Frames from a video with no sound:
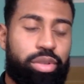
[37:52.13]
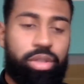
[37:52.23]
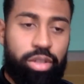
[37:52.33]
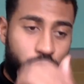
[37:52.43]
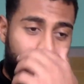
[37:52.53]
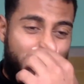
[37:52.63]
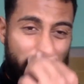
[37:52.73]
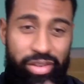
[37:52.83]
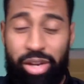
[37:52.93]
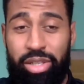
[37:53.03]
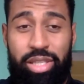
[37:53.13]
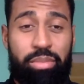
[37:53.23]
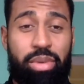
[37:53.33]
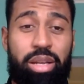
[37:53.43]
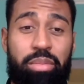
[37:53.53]
You have guaranteed
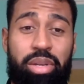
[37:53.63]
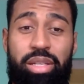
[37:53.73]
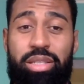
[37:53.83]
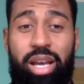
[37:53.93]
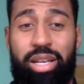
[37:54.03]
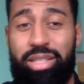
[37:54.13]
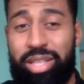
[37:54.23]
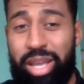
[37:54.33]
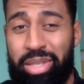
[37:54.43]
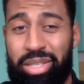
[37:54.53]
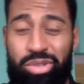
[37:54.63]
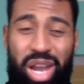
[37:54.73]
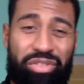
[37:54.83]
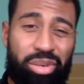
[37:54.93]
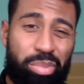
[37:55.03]
money, but it's not the same as a
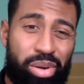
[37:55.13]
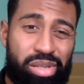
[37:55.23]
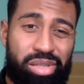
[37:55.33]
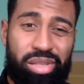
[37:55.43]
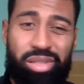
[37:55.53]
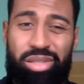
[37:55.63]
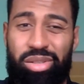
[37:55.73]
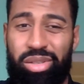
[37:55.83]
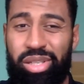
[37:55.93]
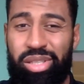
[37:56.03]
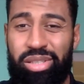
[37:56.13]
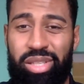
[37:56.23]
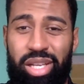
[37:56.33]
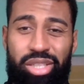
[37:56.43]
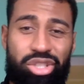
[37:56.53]
drafted person. So there's
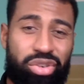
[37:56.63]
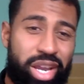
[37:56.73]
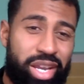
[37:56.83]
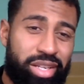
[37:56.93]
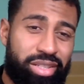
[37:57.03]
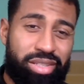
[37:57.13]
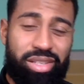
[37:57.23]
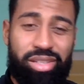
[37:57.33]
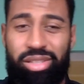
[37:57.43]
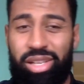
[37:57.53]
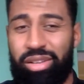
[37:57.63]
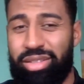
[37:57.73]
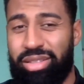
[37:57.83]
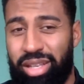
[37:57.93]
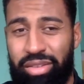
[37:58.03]
like trades. There's a lot of
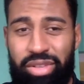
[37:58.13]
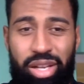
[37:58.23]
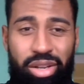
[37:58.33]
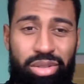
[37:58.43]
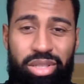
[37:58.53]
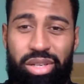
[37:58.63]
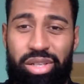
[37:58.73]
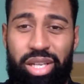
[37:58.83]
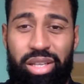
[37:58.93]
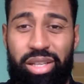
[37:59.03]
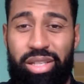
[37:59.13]
stuff that goes underneath that.